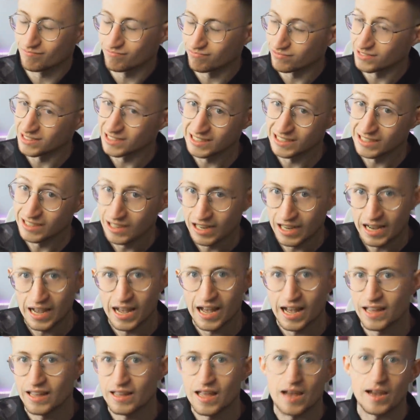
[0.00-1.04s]

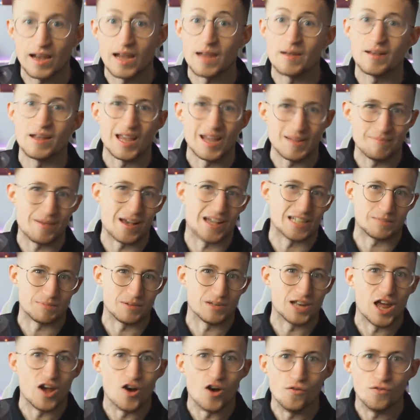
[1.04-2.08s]
He best
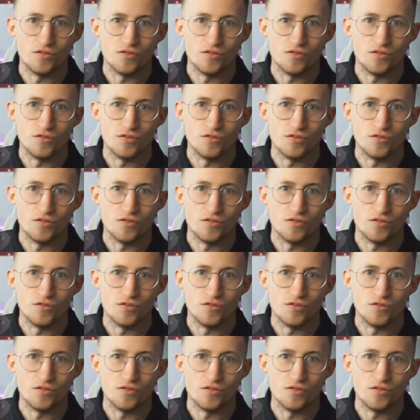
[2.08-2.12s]
be there,